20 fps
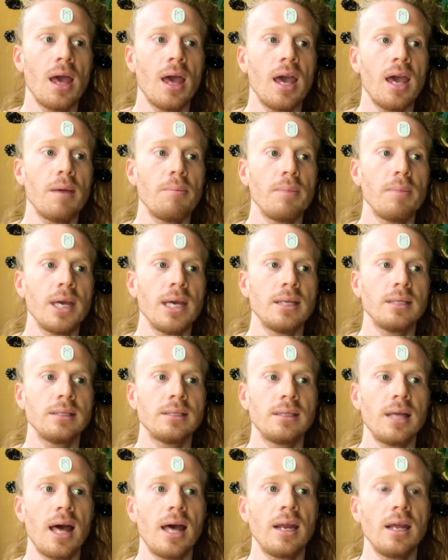It means
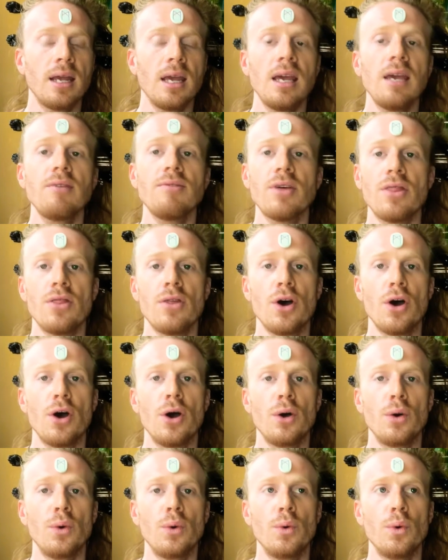that even
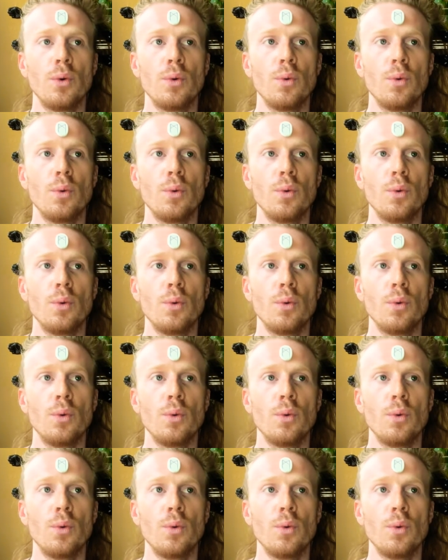though